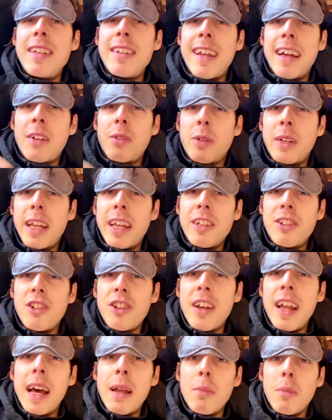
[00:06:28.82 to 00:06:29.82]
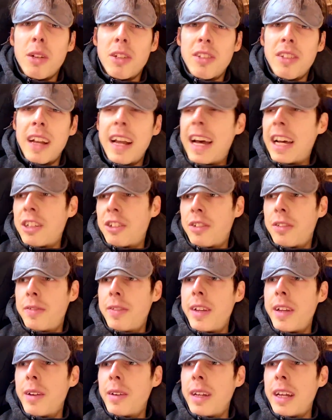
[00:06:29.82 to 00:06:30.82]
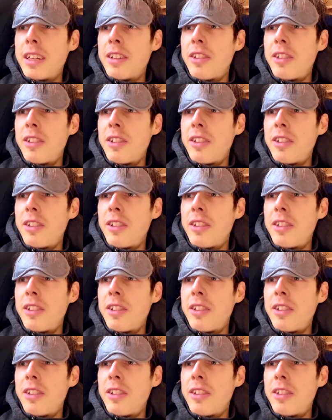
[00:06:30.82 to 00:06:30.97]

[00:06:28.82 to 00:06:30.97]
degradation and muscle atrophy, okay?